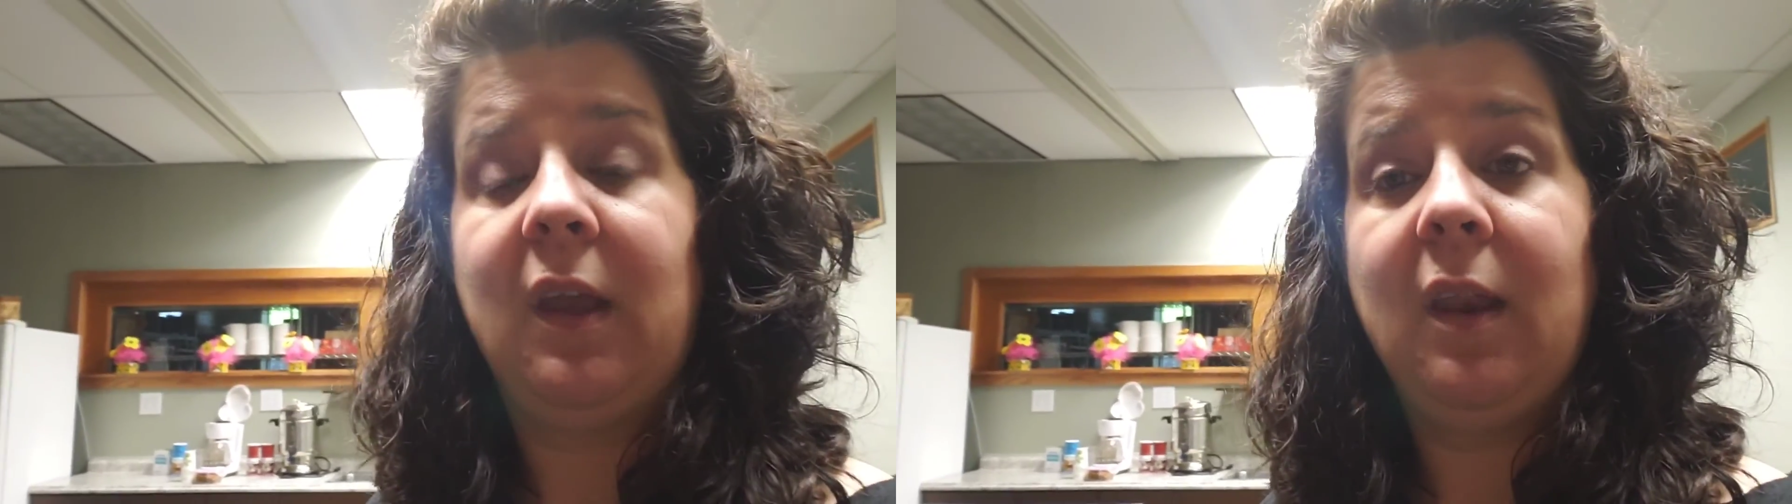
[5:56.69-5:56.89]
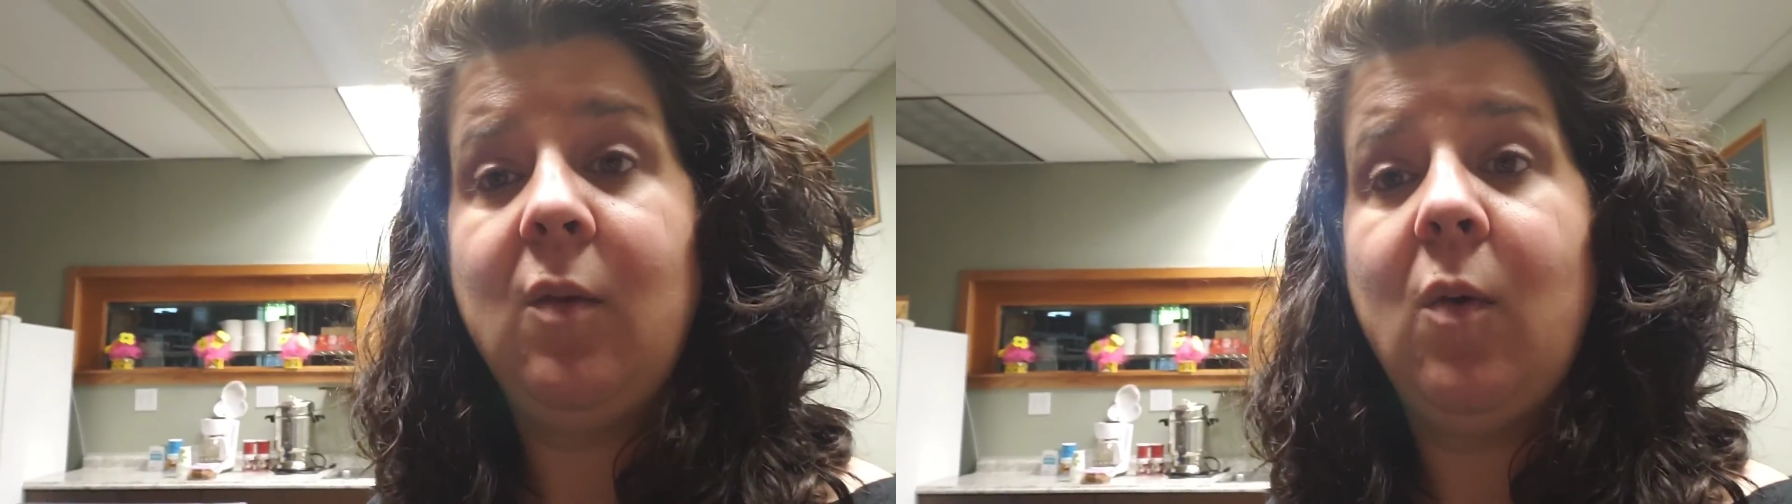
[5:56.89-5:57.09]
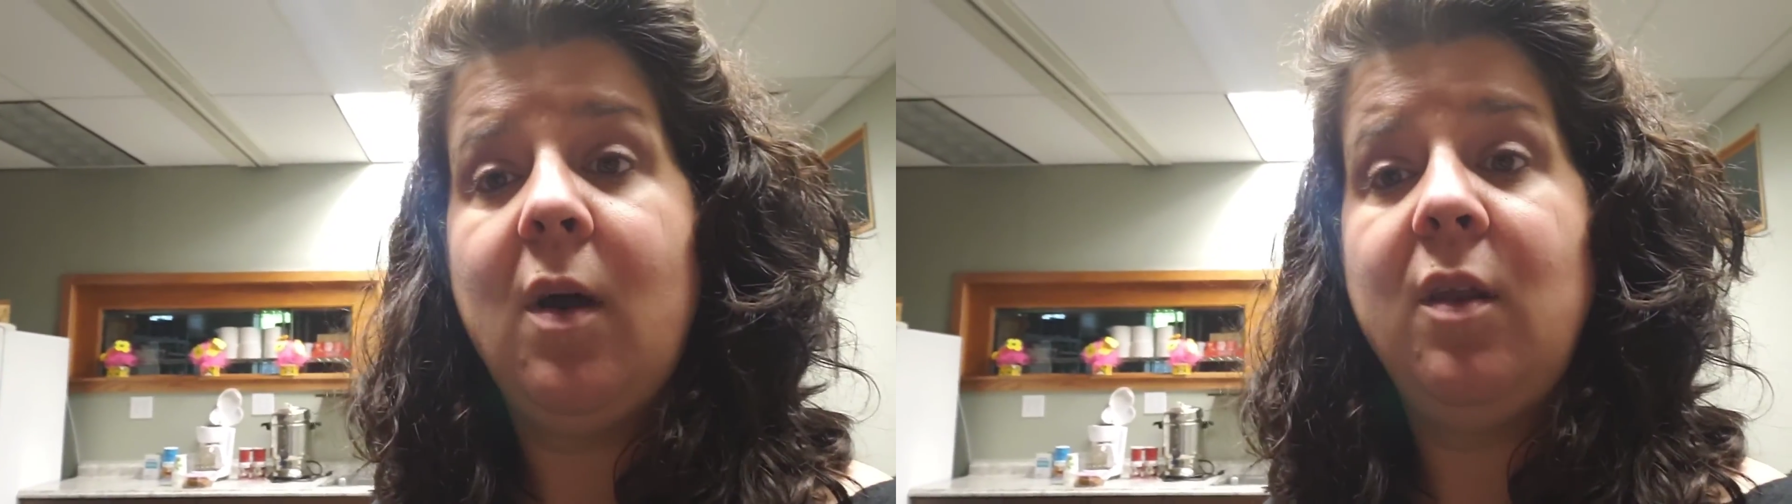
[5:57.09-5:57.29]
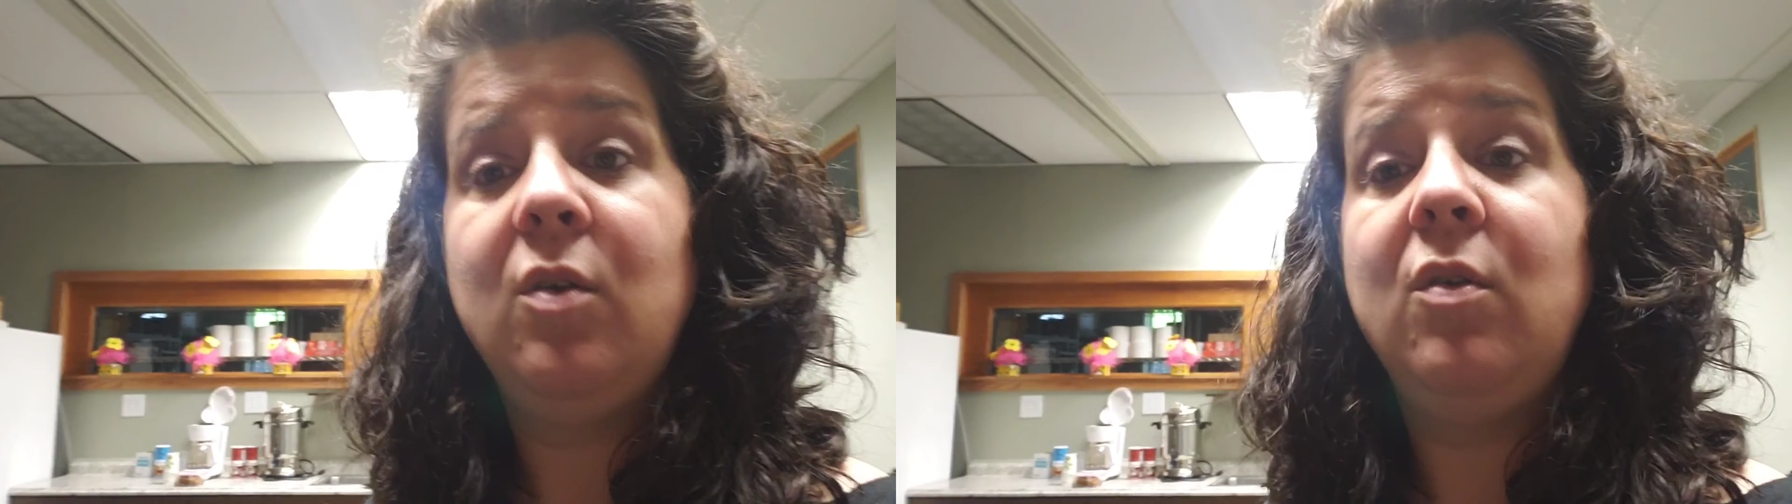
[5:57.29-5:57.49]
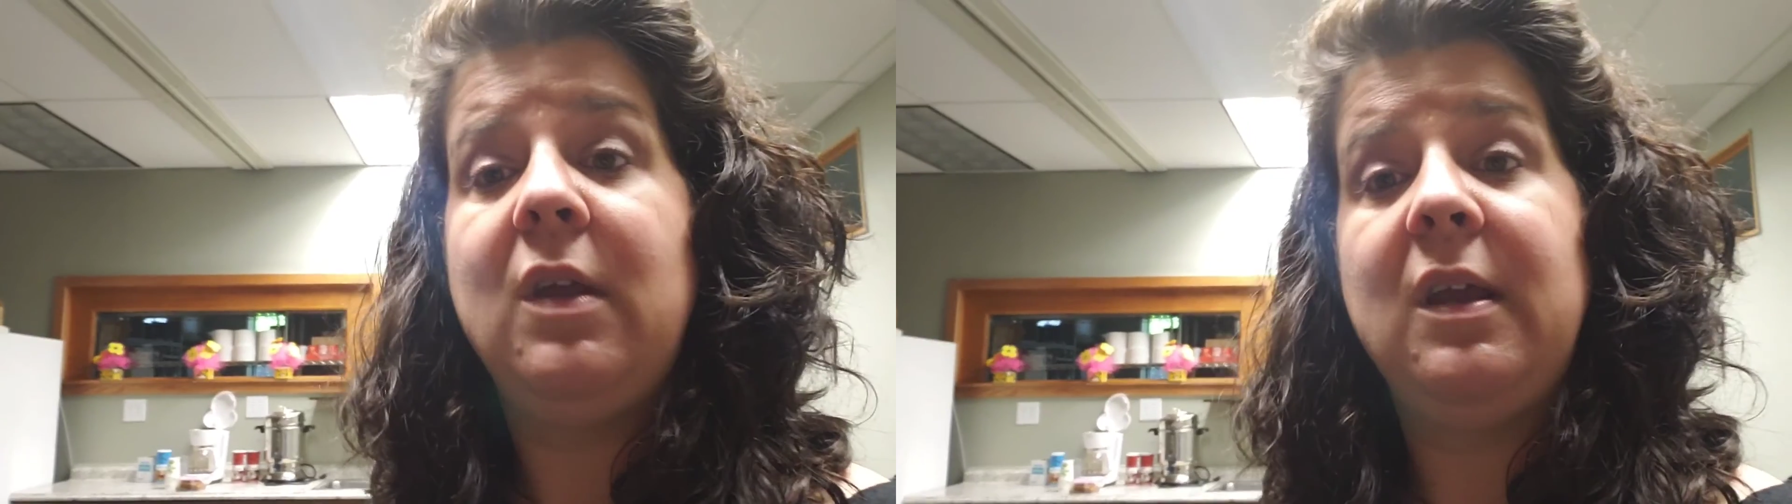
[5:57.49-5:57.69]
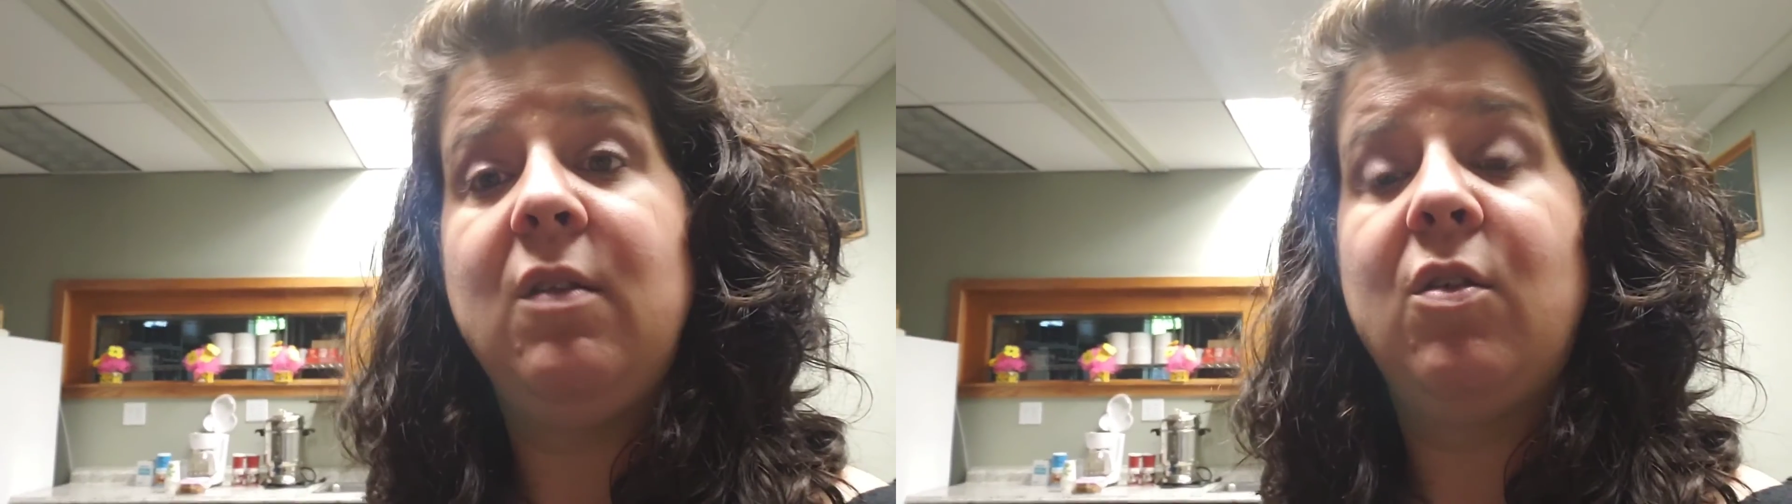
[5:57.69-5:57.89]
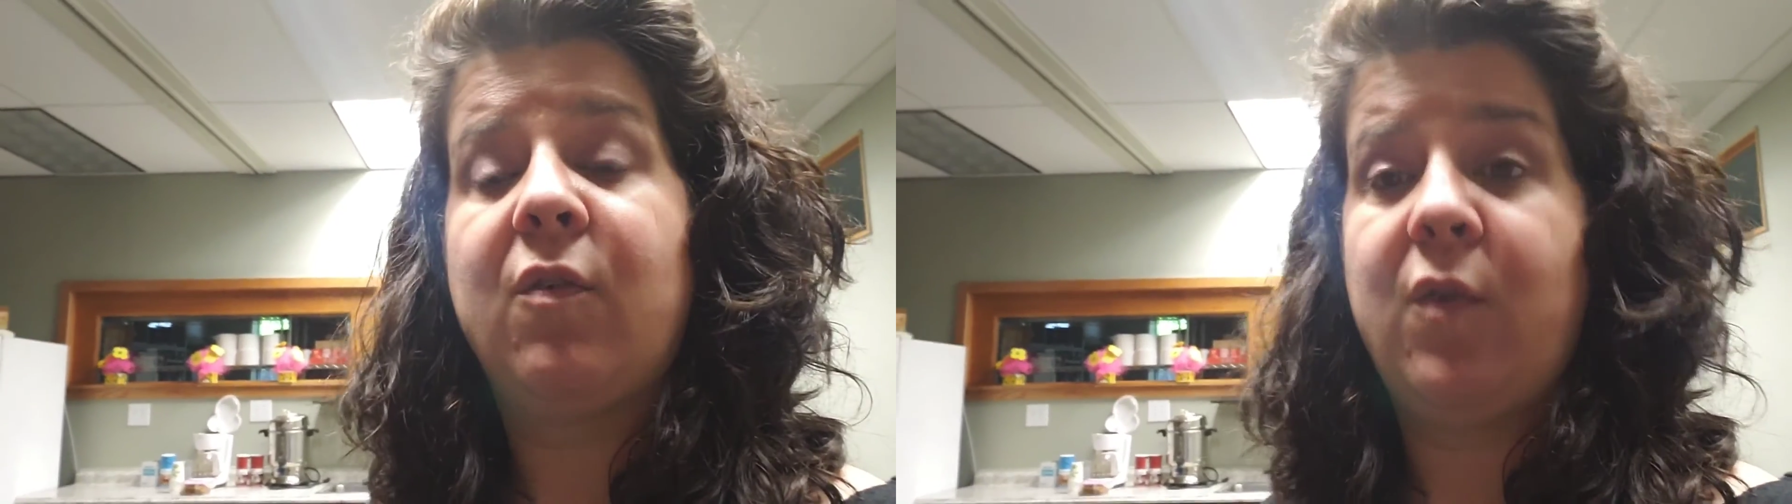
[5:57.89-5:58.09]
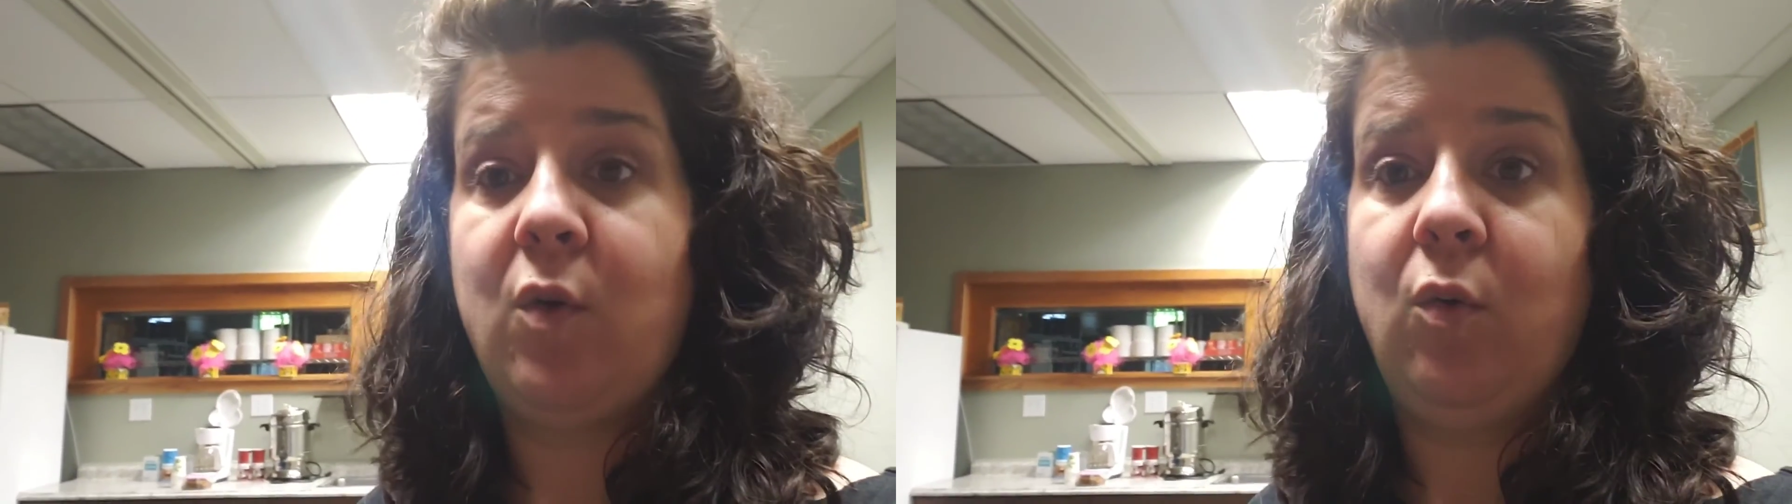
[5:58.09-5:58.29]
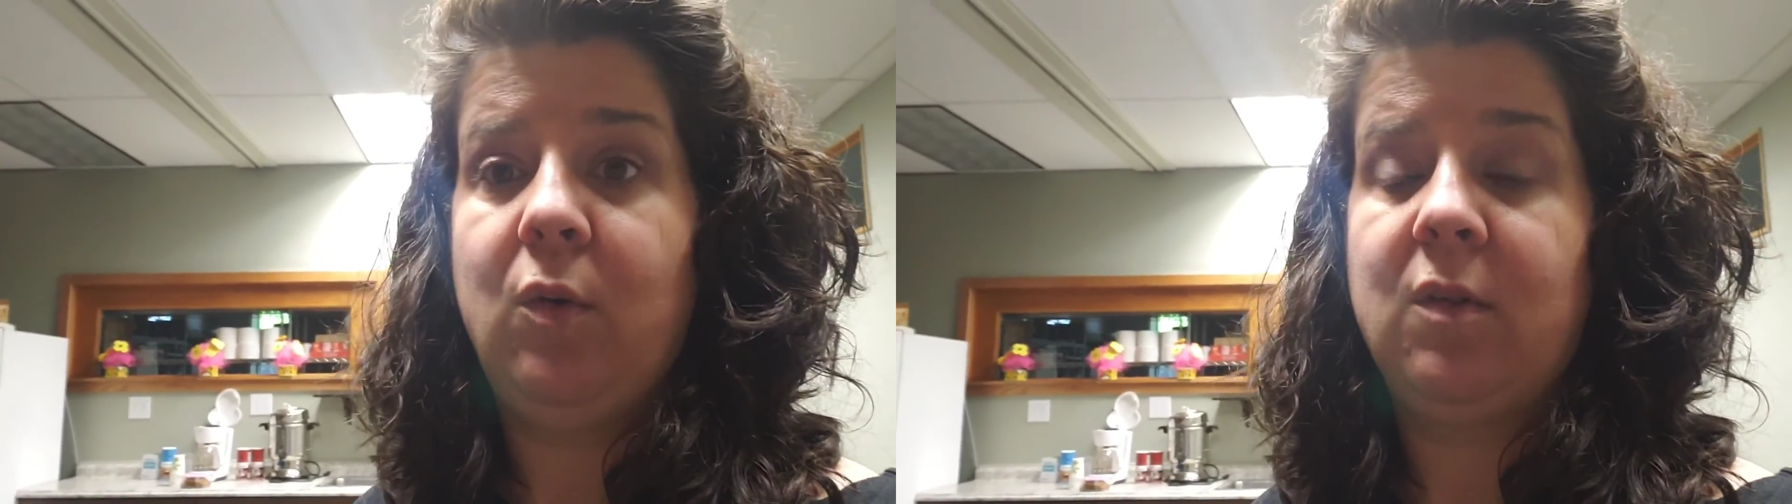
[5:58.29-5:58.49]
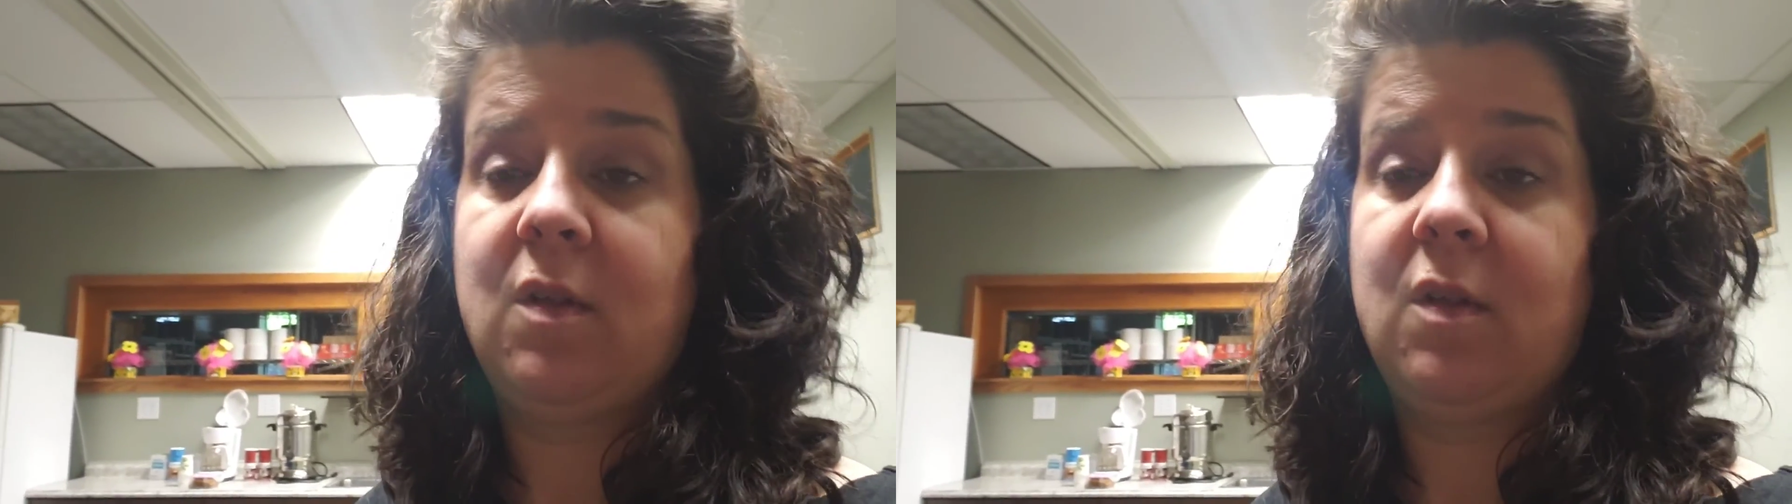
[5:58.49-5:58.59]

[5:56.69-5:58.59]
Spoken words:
anyone who needs food